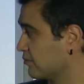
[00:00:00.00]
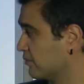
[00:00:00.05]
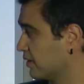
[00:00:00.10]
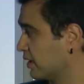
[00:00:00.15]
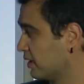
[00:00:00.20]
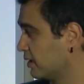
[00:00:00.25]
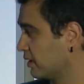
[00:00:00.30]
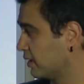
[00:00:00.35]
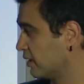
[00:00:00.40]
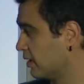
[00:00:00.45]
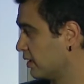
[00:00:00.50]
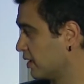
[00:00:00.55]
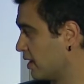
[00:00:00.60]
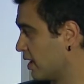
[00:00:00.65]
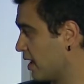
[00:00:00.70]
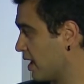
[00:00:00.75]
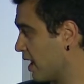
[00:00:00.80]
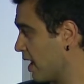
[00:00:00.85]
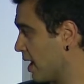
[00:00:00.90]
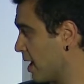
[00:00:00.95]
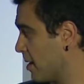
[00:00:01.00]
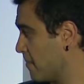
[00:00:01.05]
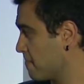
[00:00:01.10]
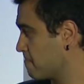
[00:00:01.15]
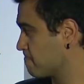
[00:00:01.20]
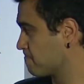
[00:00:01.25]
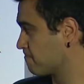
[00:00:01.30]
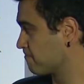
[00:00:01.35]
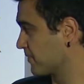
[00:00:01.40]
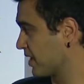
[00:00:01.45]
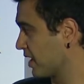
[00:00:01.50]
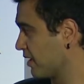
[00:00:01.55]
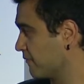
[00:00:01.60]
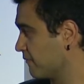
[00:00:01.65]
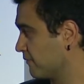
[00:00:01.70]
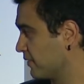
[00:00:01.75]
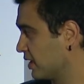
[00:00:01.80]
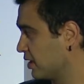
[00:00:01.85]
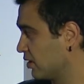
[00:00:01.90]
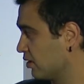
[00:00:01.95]
read.
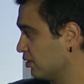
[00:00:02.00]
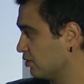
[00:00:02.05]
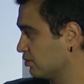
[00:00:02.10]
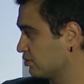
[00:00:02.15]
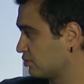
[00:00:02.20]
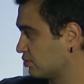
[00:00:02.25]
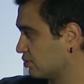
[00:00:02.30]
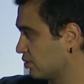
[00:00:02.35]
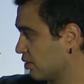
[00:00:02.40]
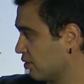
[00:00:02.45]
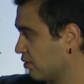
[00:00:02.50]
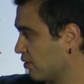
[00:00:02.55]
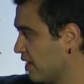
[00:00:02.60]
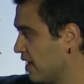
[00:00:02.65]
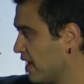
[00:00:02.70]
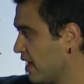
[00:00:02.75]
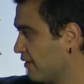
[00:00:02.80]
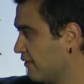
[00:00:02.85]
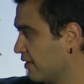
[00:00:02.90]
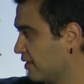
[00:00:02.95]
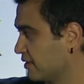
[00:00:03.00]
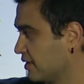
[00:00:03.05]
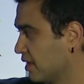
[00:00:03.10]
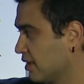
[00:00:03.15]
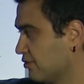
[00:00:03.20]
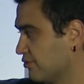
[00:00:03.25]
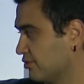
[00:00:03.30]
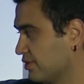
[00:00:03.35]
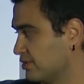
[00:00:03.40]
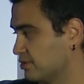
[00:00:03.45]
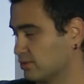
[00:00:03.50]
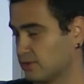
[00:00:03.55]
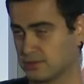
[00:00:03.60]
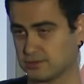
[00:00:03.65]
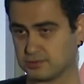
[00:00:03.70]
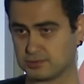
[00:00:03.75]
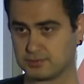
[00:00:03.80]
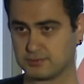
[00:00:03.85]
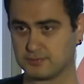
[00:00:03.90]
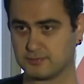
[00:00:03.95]
We also have a null
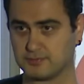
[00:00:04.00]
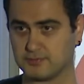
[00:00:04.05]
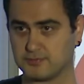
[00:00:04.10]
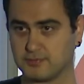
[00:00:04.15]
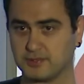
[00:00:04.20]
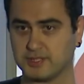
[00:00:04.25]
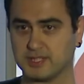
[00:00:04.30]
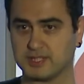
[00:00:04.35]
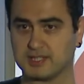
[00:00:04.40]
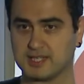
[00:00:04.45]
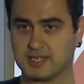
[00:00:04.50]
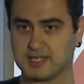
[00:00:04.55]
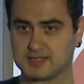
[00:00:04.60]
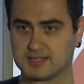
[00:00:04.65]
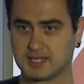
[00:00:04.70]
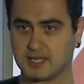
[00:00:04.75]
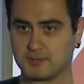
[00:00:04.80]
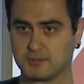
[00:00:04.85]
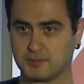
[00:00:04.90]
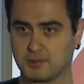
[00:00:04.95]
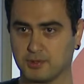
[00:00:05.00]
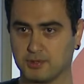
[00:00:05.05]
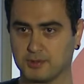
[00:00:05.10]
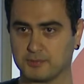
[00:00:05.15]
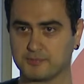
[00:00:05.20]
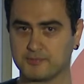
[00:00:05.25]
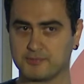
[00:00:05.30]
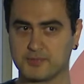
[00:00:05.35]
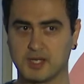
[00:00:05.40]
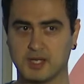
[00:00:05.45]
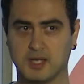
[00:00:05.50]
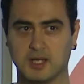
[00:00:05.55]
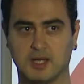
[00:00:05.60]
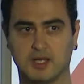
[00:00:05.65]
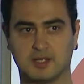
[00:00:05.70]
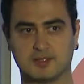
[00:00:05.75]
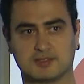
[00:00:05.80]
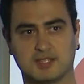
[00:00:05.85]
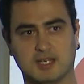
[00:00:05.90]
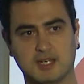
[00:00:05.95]
resource for EKS endpoint.
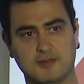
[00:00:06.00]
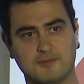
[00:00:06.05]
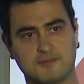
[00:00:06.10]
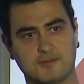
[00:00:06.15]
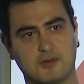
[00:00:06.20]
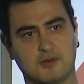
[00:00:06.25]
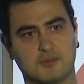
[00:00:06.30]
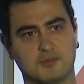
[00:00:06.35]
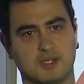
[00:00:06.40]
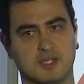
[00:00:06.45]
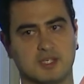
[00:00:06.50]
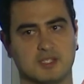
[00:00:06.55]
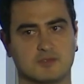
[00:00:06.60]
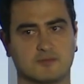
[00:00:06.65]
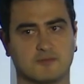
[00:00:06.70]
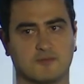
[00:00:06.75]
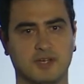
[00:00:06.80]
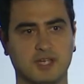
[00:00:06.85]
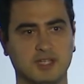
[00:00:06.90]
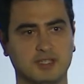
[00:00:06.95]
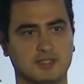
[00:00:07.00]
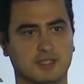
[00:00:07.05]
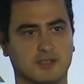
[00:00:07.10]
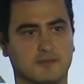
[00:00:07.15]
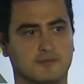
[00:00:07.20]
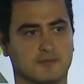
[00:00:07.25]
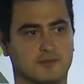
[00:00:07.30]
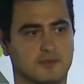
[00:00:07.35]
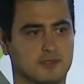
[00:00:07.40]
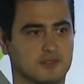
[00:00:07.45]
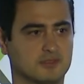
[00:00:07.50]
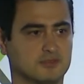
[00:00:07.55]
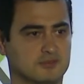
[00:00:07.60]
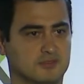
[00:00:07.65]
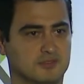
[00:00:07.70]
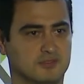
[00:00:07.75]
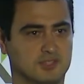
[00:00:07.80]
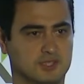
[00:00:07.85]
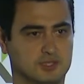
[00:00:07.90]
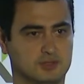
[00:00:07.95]
Terraform is waiting for a
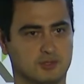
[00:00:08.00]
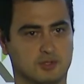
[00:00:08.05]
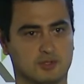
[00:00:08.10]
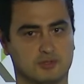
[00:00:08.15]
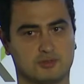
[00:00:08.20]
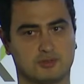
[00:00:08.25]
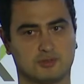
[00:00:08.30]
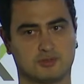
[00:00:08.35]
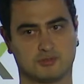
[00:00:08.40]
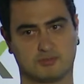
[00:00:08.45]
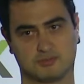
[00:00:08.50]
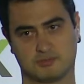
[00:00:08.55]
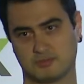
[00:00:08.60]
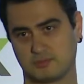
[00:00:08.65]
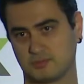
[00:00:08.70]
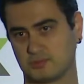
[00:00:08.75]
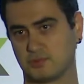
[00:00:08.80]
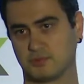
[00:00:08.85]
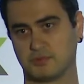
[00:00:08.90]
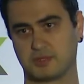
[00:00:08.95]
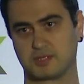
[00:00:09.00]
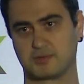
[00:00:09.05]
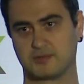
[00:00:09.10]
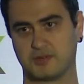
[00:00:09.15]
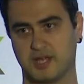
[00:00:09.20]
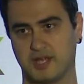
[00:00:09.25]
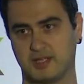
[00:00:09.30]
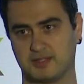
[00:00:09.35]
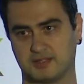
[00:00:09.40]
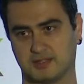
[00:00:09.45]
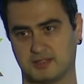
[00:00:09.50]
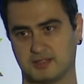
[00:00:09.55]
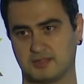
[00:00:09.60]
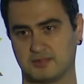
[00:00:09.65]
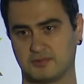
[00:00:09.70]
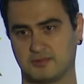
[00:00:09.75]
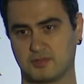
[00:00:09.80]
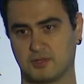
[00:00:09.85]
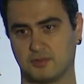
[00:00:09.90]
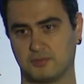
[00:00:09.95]
resource to be created
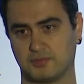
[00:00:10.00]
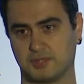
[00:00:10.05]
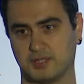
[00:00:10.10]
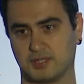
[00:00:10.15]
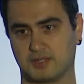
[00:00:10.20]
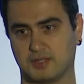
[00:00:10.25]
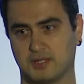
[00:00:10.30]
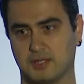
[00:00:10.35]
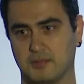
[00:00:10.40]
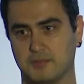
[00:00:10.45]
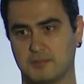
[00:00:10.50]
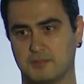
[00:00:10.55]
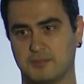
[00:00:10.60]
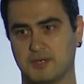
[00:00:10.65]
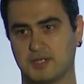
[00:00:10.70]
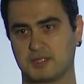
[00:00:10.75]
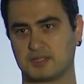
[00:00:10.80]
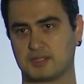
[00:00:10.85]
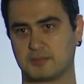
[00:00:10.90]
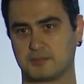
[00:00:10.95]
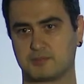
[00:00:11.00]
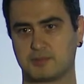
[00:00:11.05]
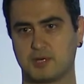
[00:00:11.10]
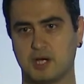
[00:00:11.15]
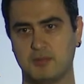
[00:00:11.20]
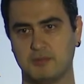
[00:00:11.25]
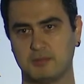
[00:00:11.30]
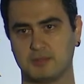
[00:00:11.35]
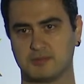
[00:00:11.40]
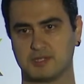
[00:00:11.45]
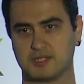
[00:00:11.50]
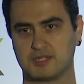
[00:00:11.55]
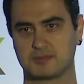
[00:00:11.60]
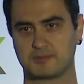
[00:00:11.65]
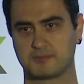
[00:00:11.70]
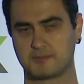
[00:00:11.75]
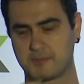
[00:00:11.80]
completely. But the problem is,